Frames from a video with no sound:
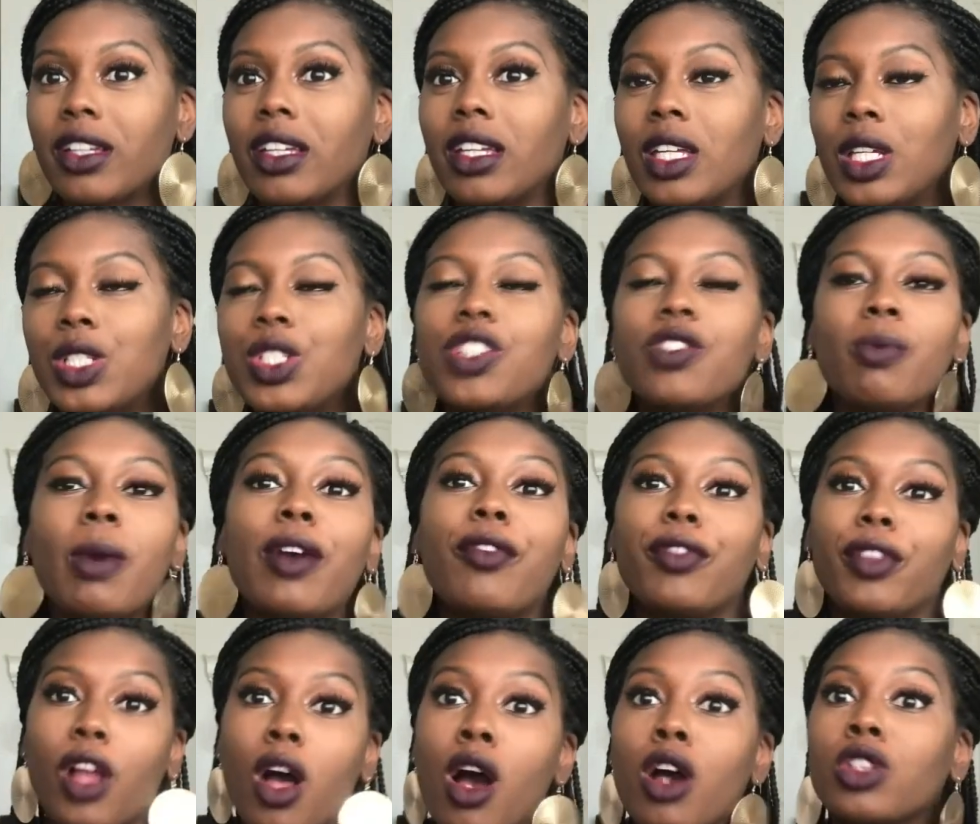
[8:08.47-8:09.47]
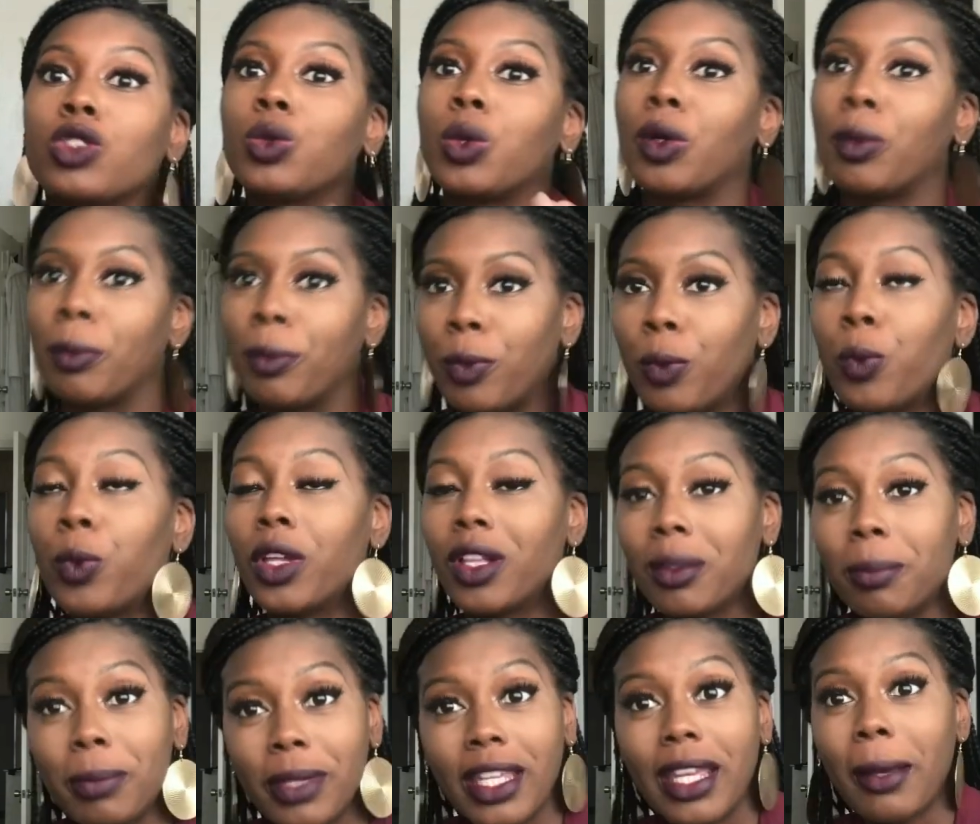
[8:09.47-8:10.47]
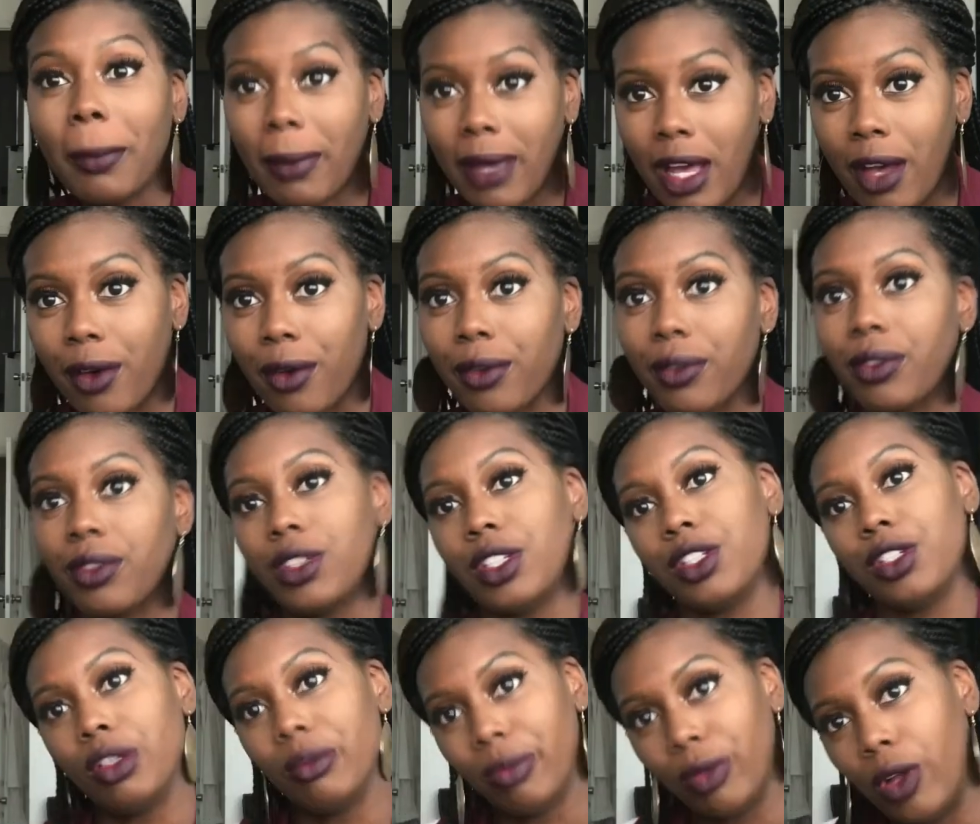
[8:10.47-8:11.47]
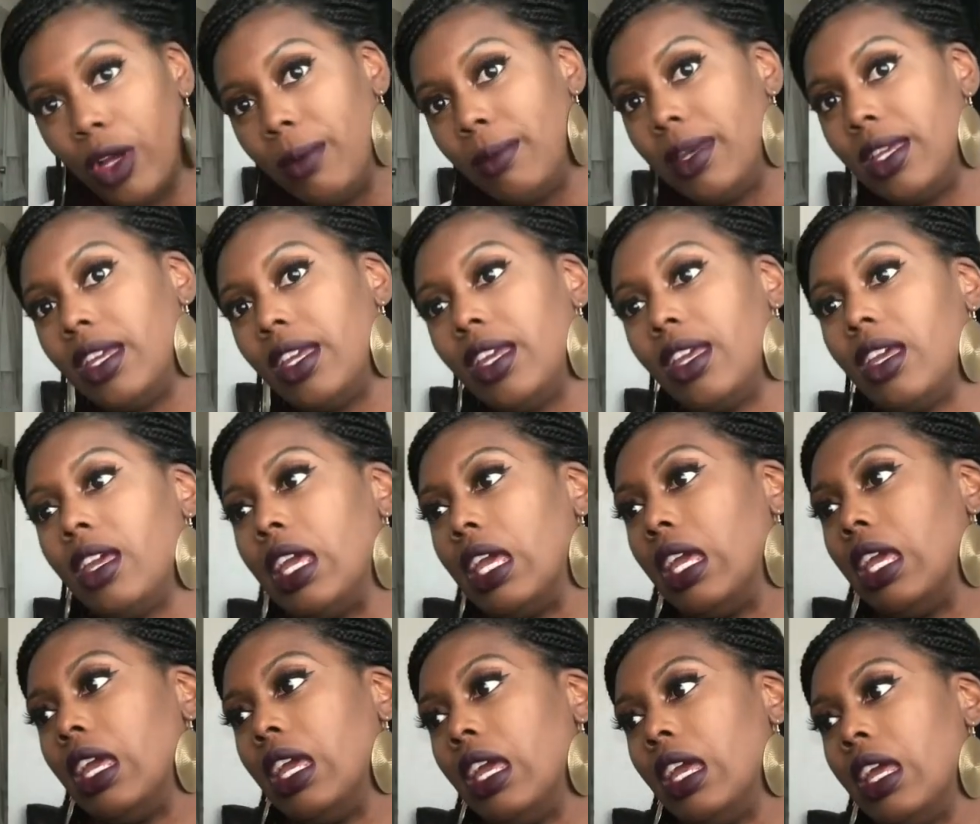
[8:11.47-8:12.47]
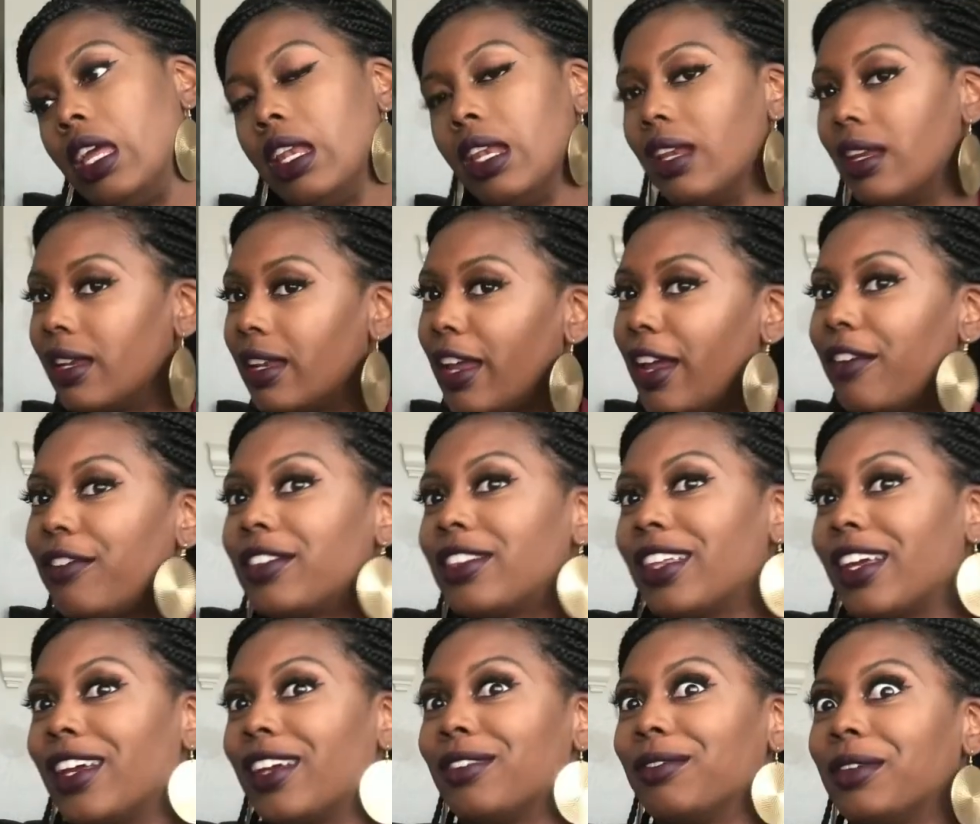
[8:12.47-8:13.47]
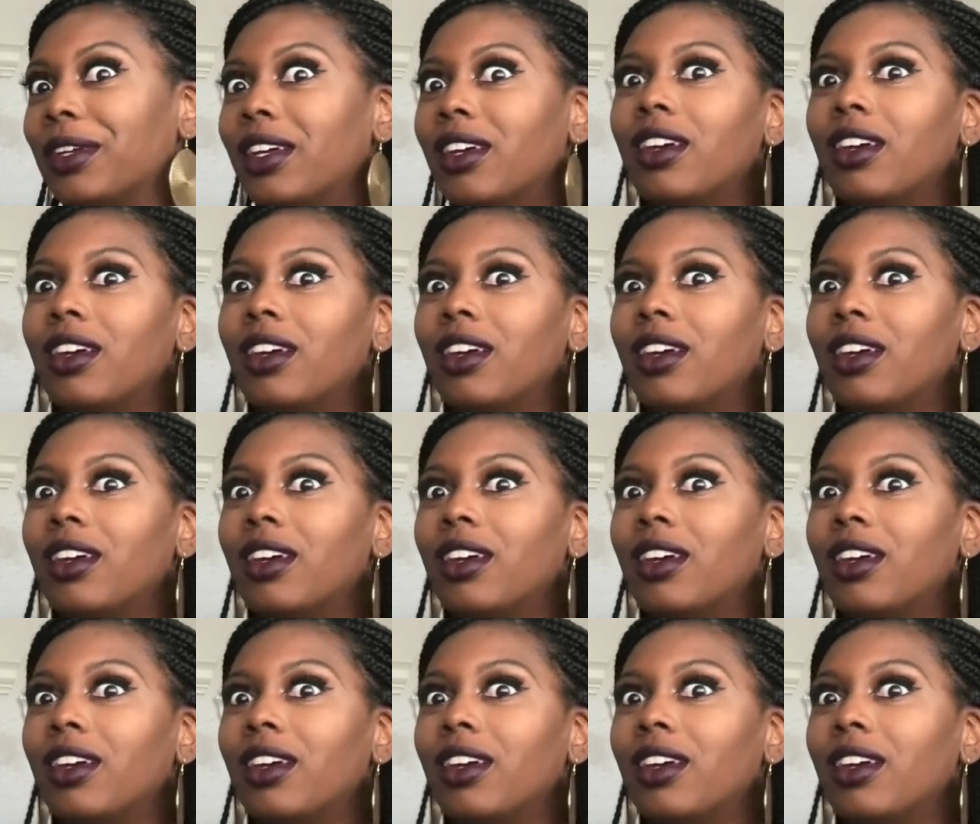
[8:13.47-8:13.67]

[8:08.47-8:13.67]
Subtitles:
each of my vlogs will be about the deployment and everything.